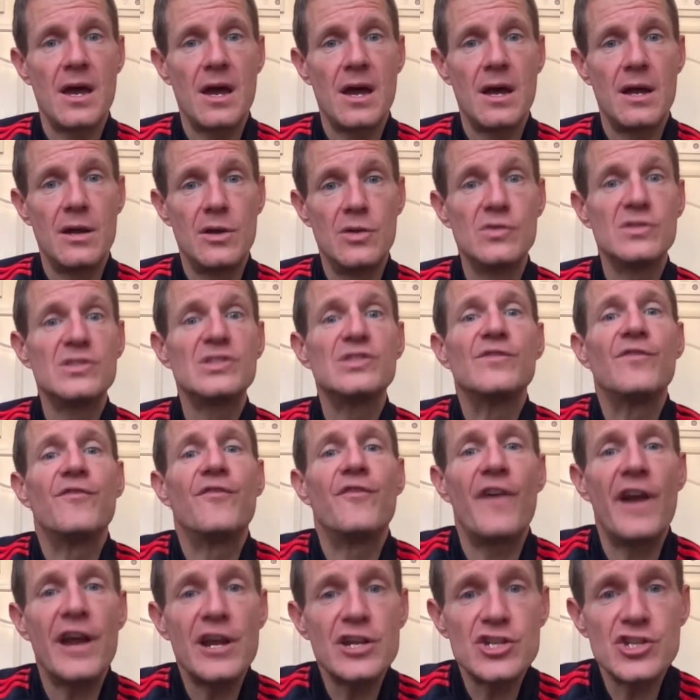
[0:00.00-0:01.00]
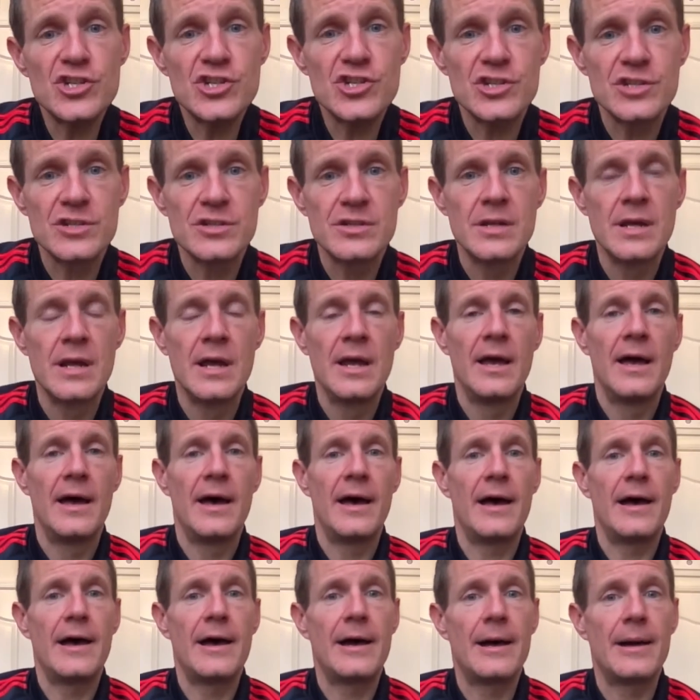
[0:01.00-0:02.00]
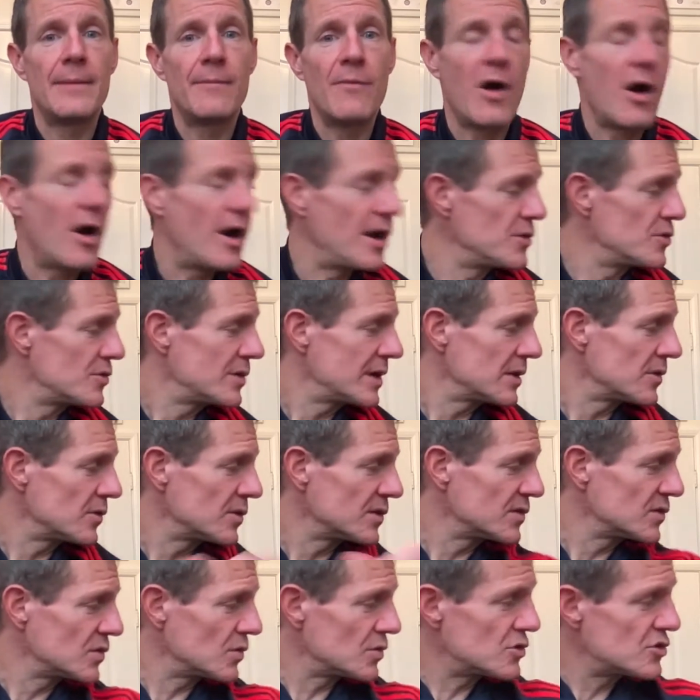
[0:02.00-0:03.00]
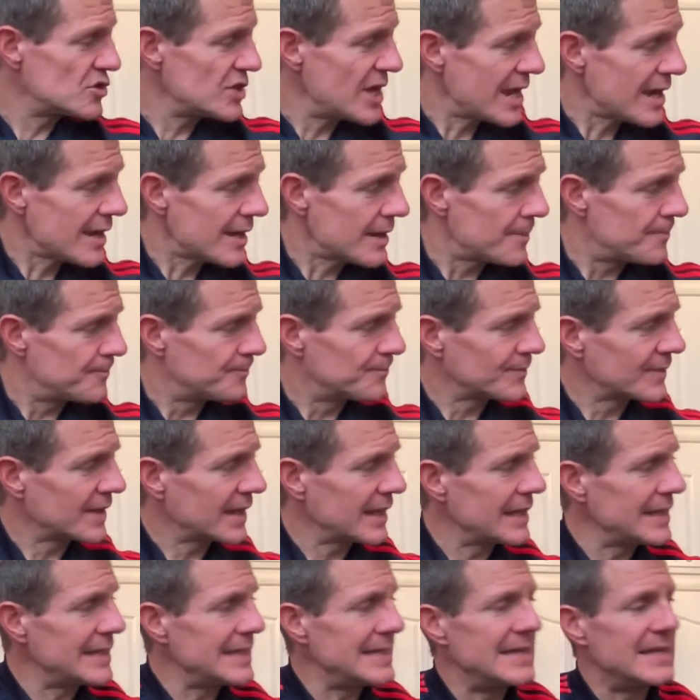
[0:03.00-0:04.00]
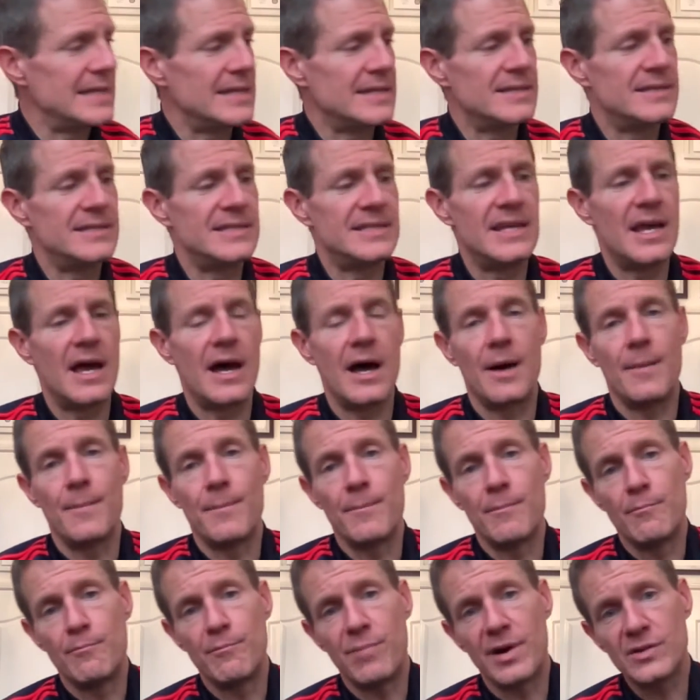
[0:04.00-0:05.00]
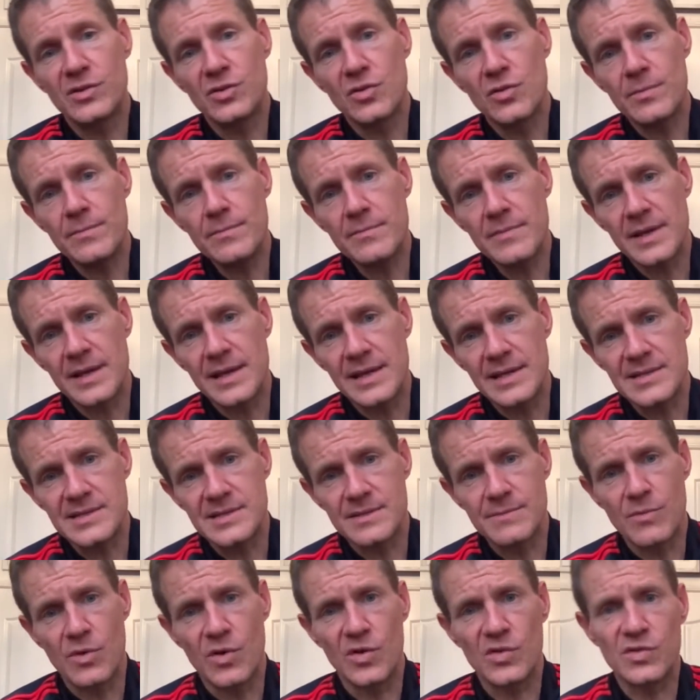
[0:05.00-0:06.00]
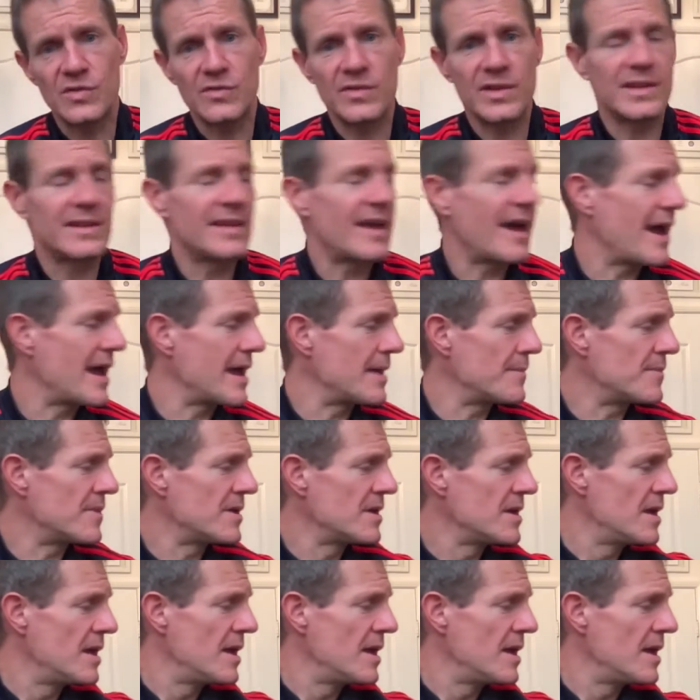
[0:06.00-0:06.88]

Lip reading: looks fresh. How you can also check in the bottom, it's most of the time